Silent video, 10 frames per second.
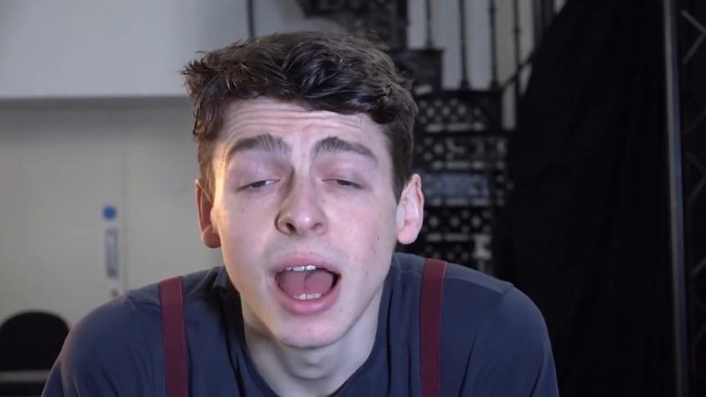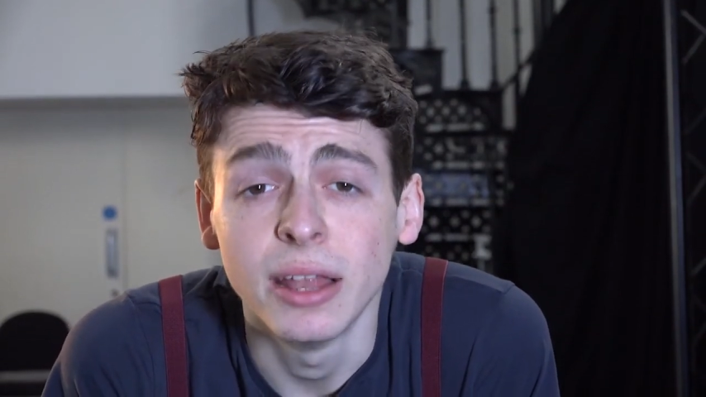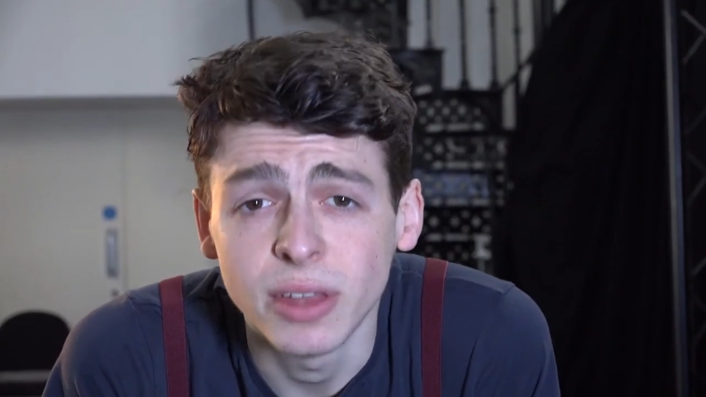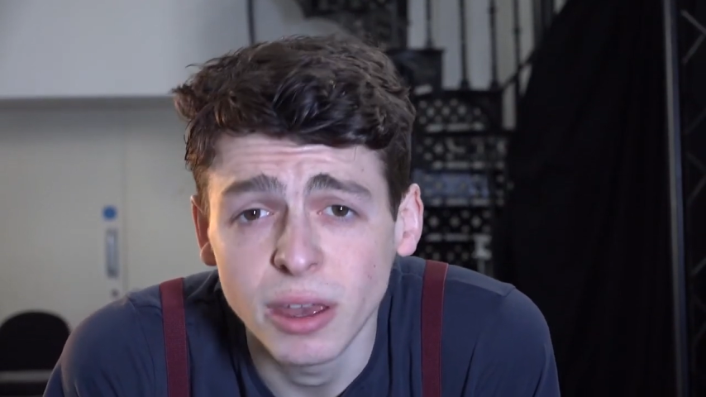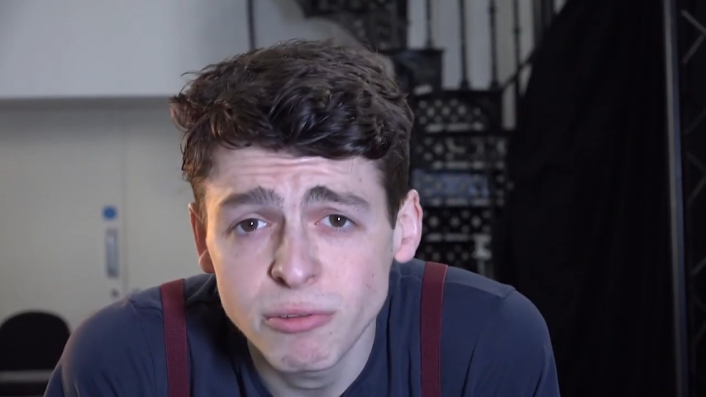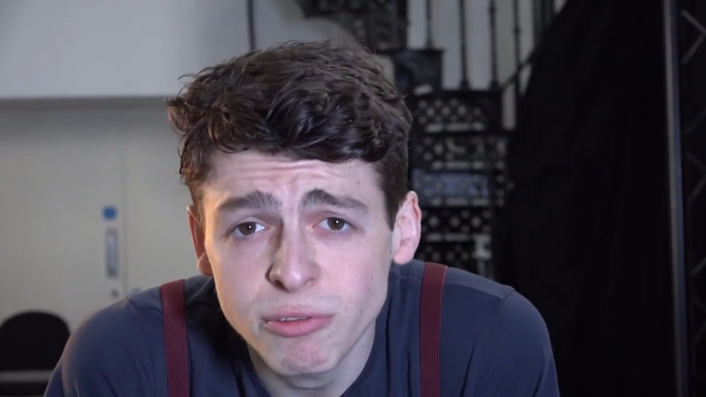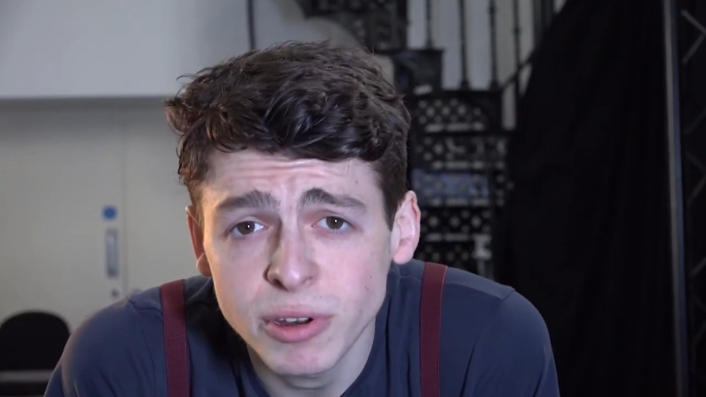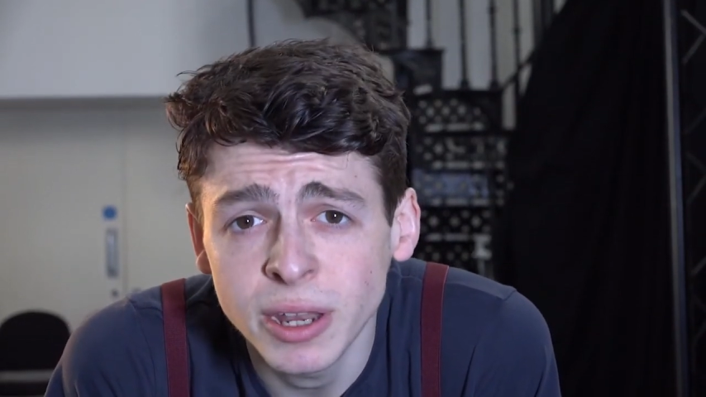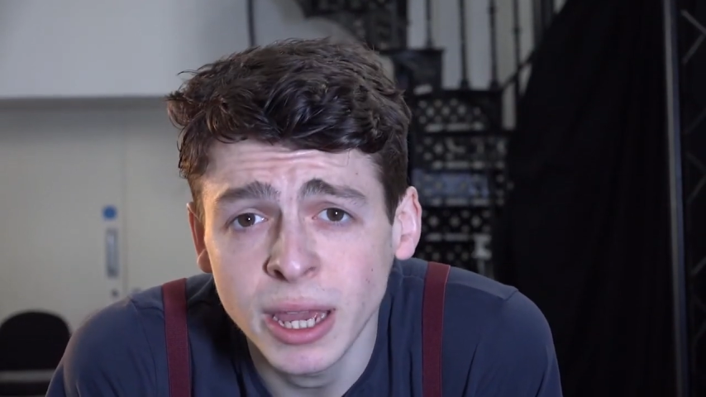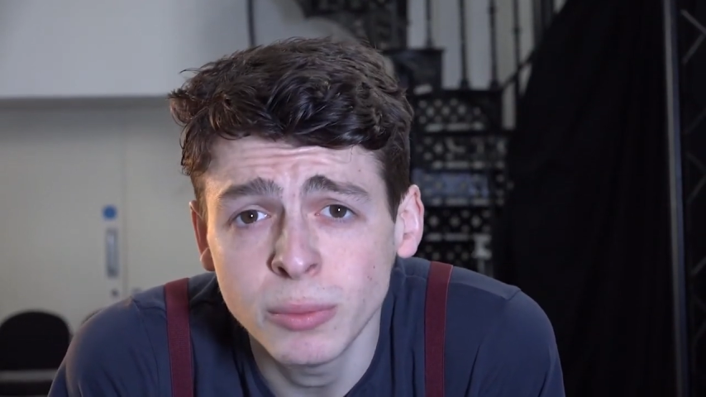And
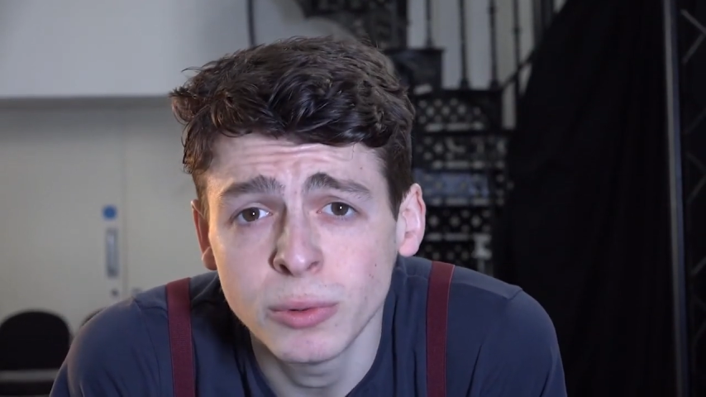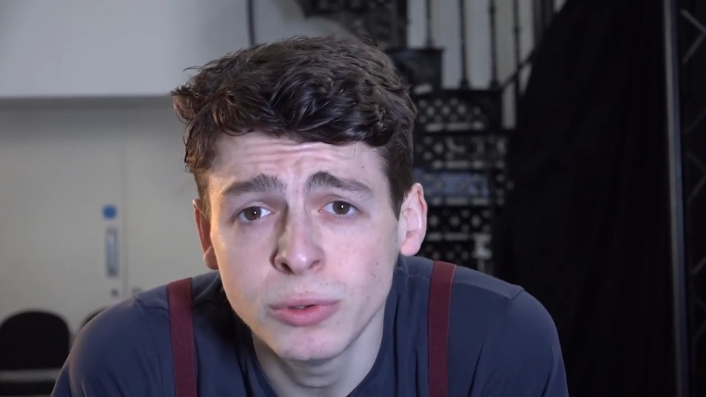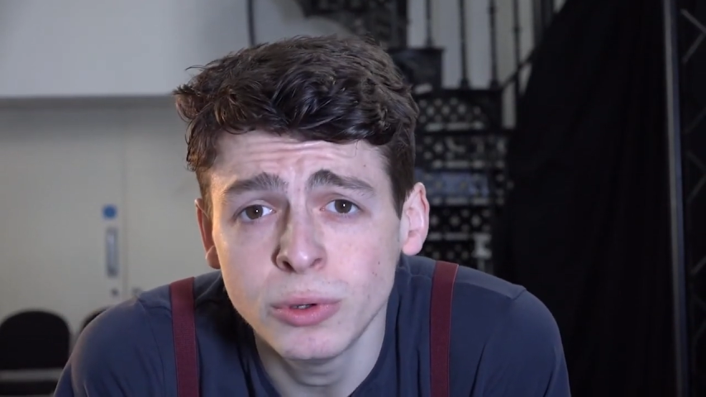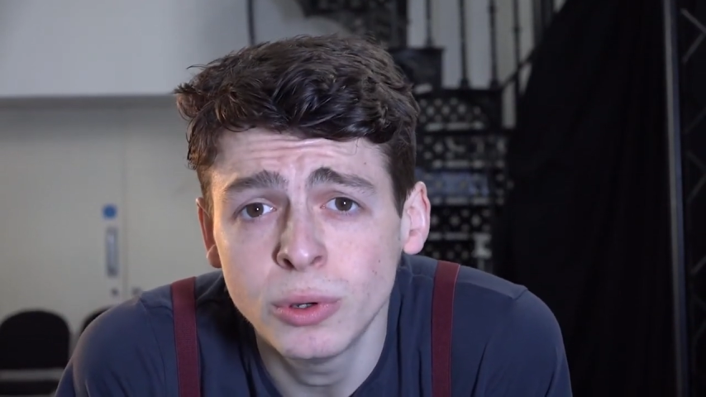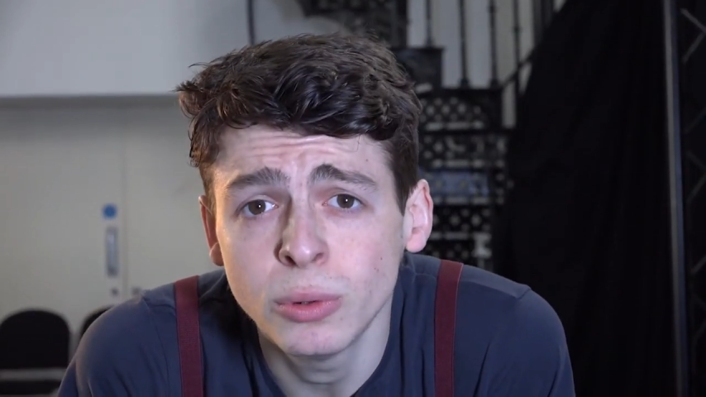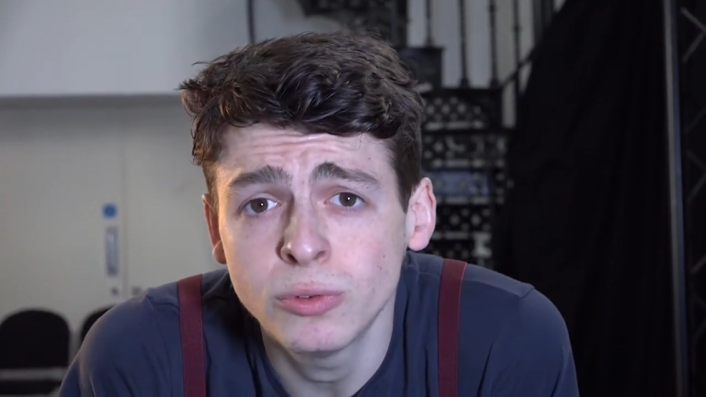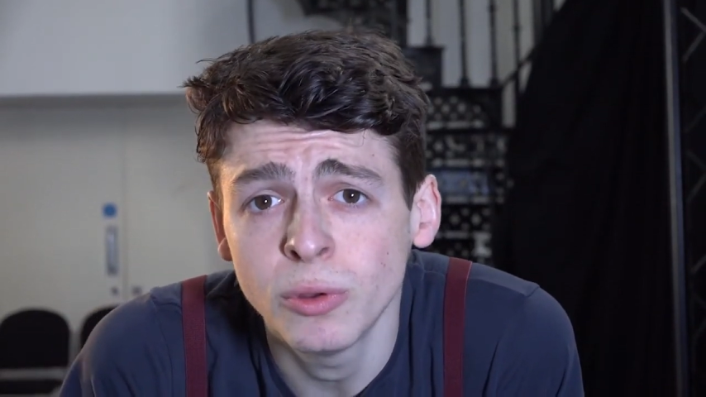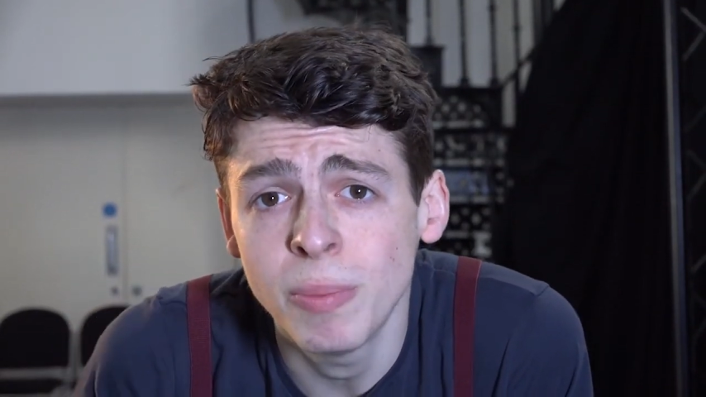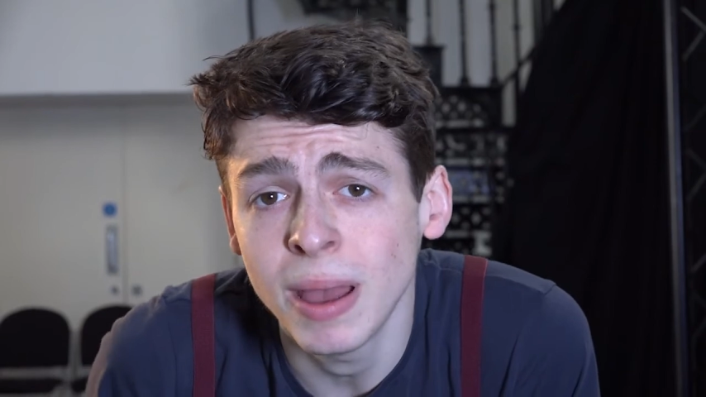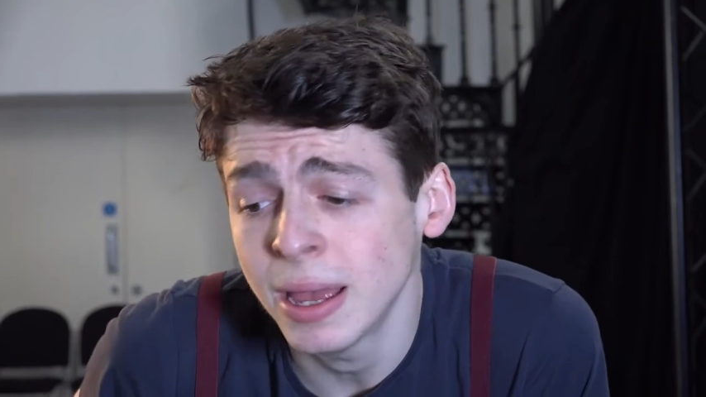every night when you go to
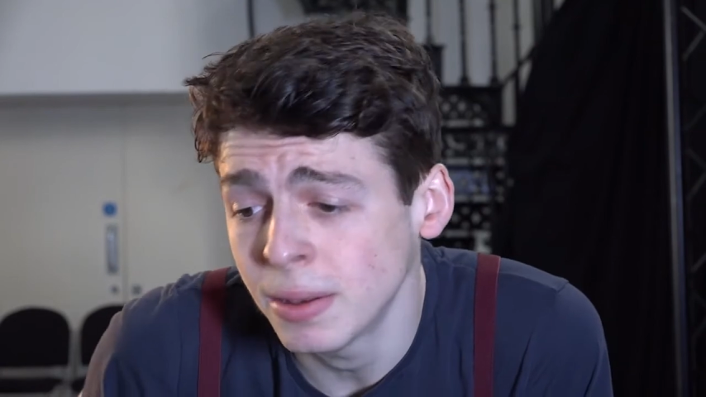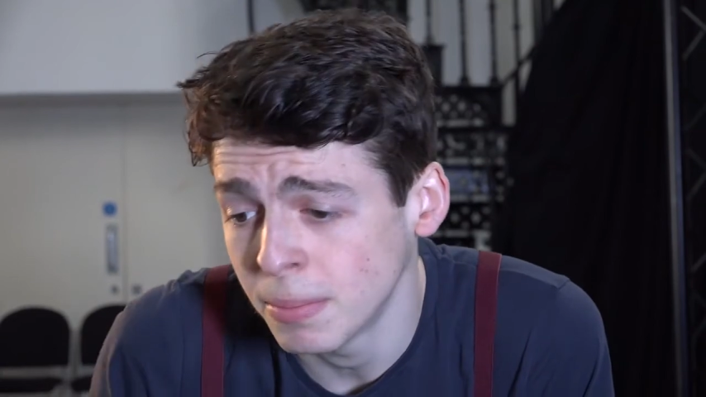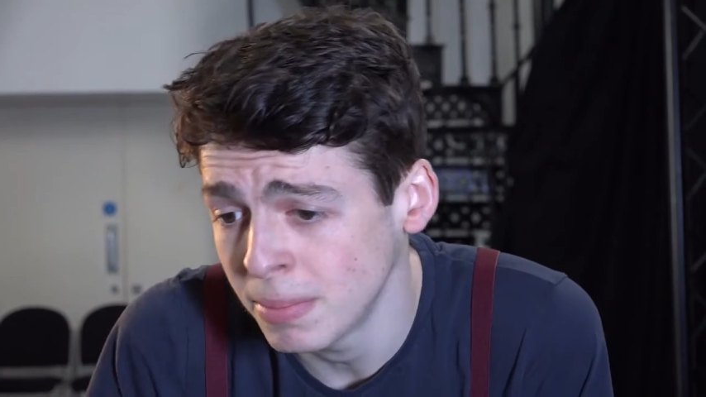bed,